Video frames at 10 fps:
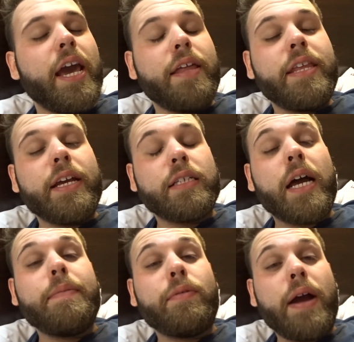and they
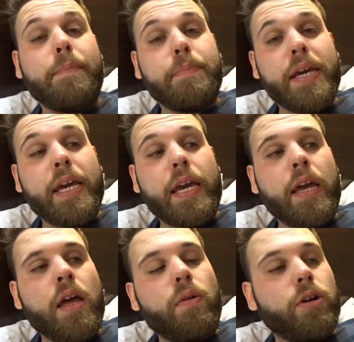assigned me Rat B,
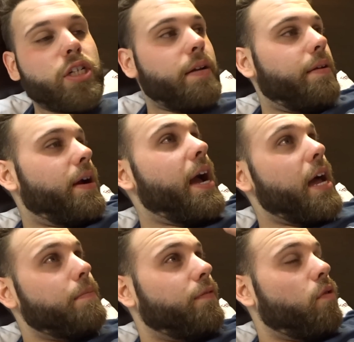which I never
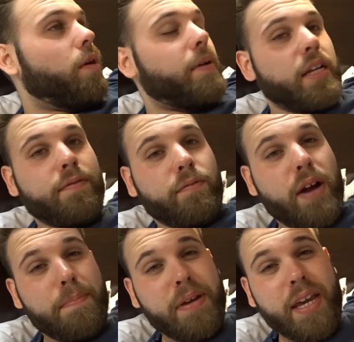had before, but
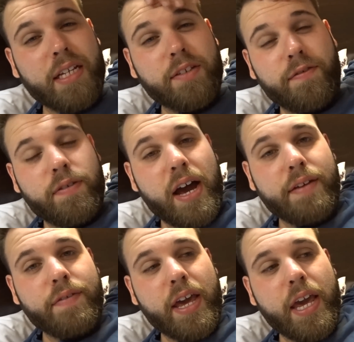Rat B is
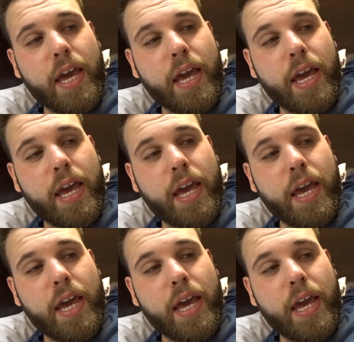5